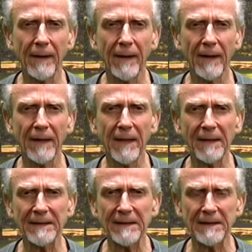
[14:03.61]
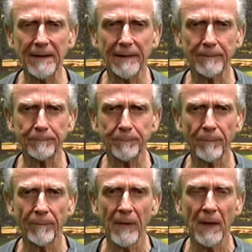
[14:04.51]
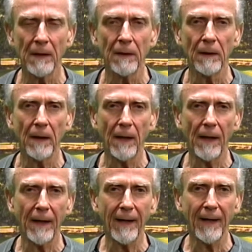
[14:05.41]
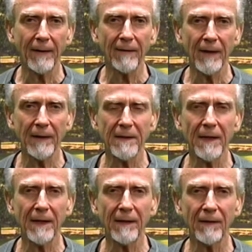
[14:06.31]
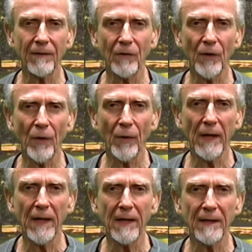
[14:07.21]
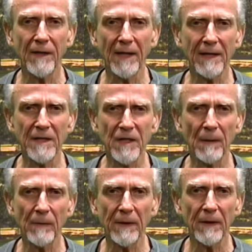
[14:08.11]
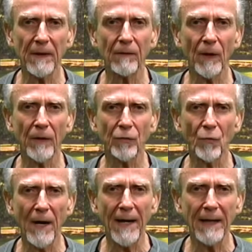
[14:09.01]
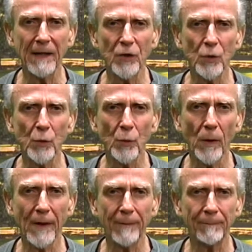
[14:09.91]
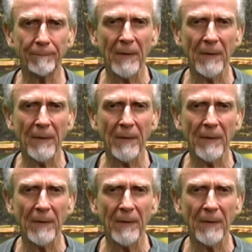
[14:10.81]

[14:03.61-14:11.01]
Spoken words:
and had gotten sick, and that you know, he had simply tried to